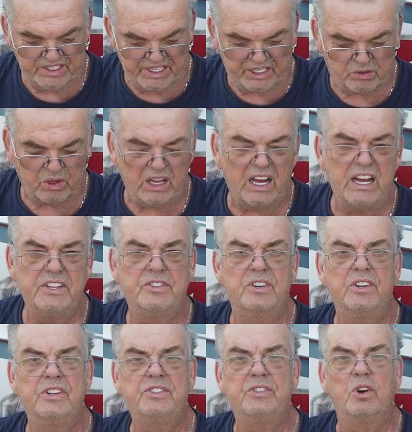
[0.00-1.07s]

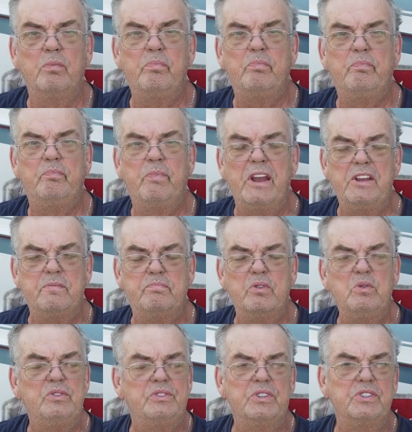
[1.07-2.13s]
equalizers or bass
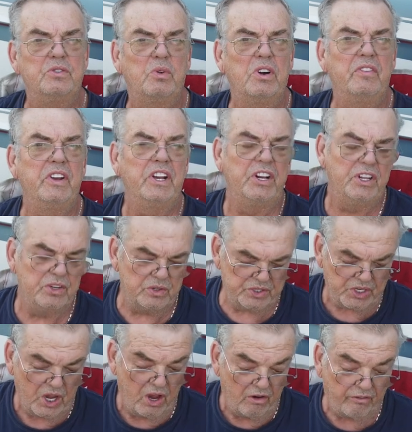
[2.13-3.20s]
boosters or whatever you're going to
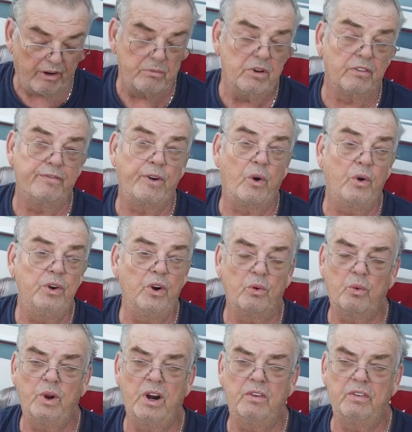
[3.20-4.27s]
use from your phone
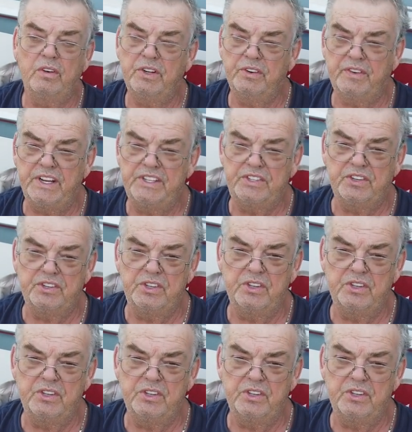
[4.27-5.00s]
or whatever device you're